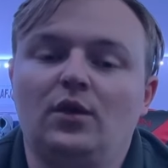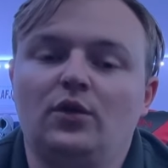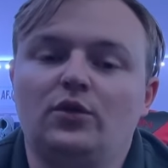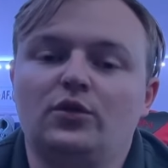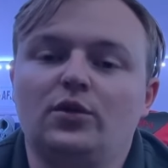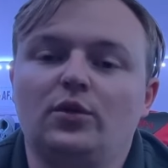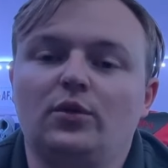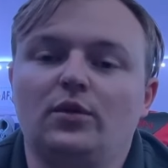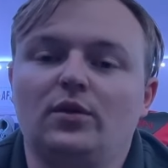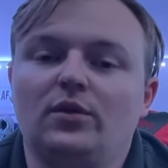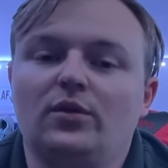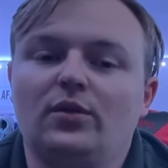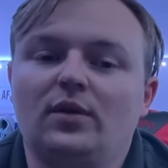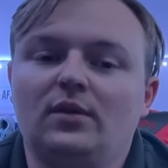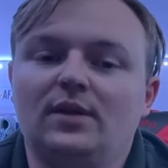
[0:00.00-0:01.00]
So
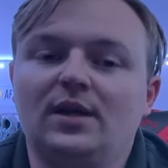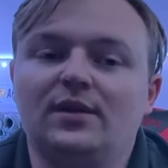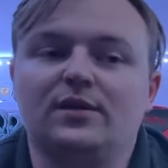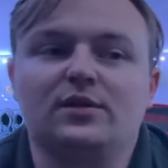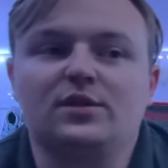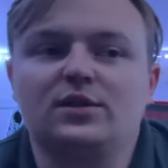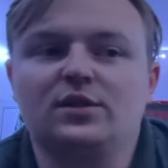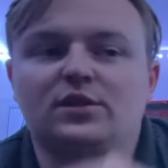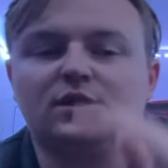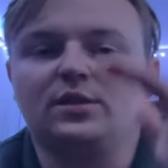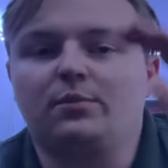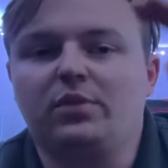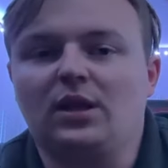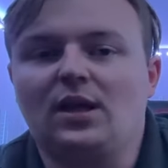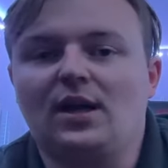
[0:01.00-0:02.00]
again,
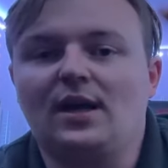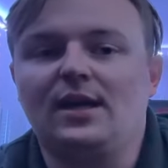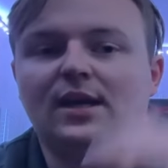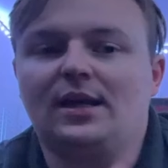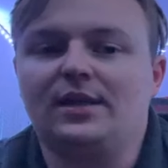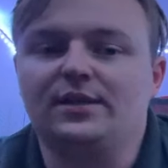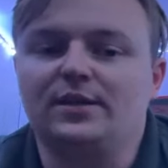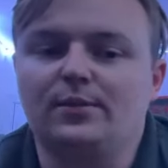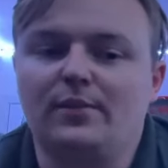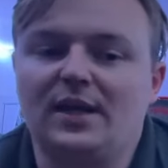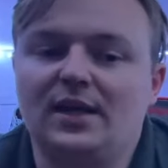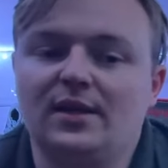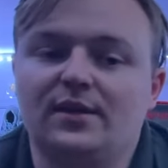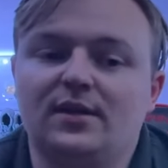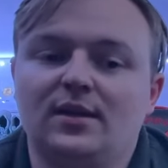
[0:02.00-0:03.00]
supply and
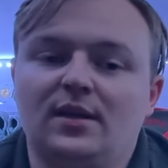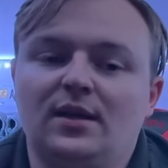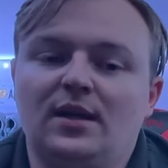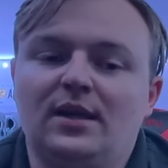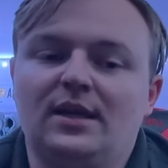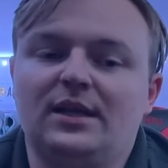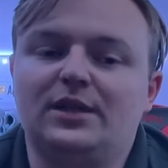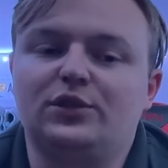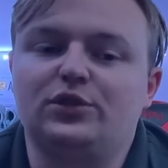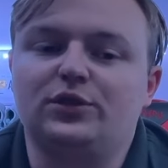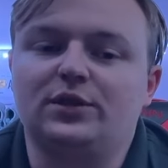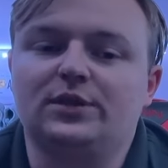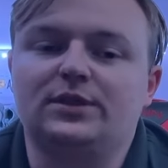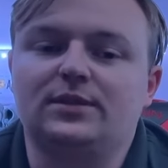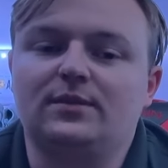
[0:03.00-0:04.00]
demand is
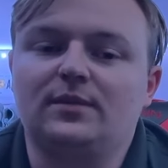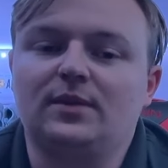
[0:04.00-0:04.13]
just,